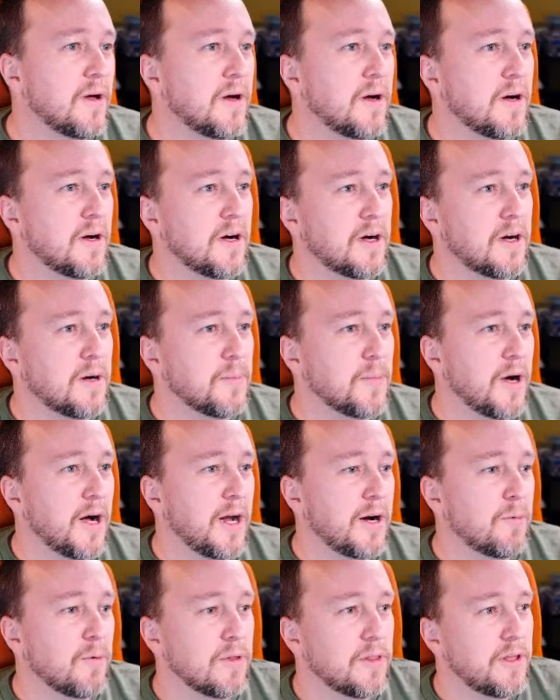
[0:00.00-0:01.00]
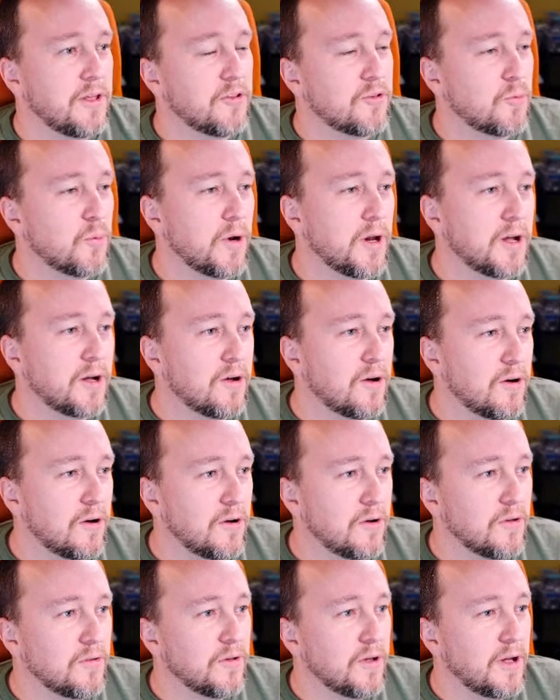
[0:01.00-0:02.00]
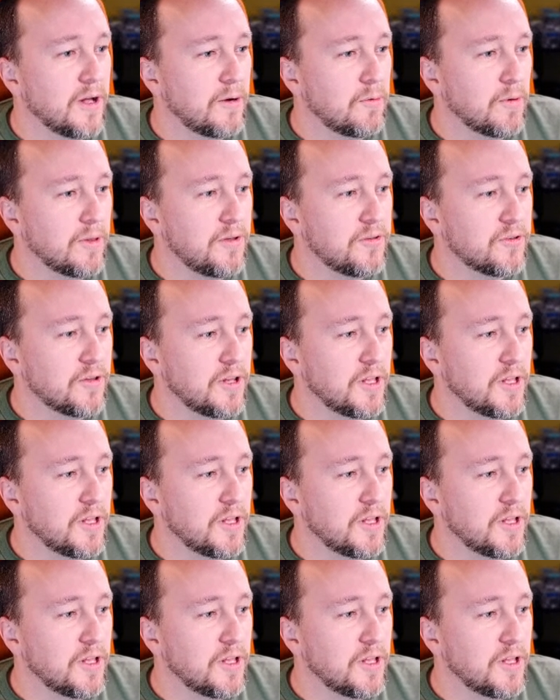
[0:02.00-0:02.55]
I released an